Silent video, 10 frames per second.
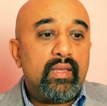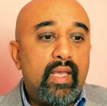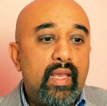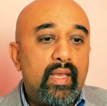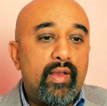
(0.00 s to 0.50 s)

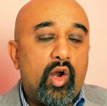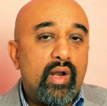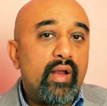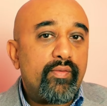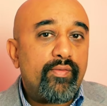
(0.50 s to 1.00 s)
They are
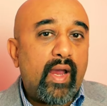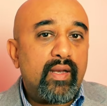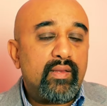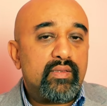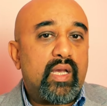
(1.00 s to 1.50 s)
not
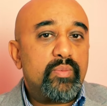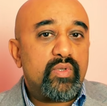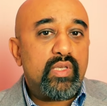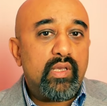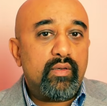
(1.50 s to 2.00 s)
finding the types
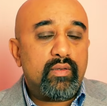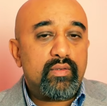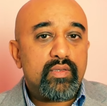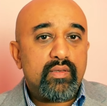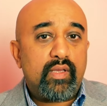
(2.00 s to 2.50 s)
of
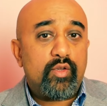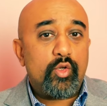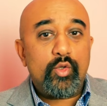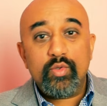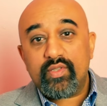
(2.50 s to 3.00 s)
yields that they're
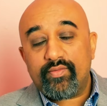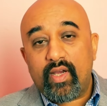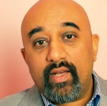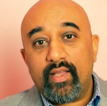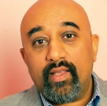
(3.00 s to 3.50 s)
used to
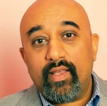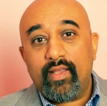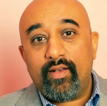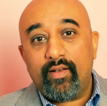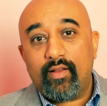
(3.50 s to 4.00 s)
finding
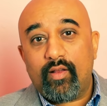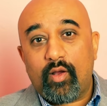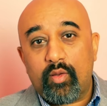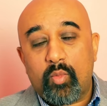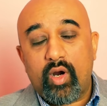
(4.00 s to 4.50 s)
in
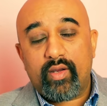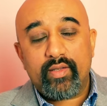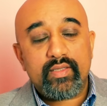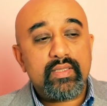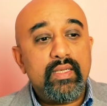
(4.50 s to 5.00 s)
other
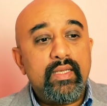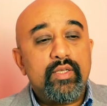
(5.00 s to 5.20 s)
markets.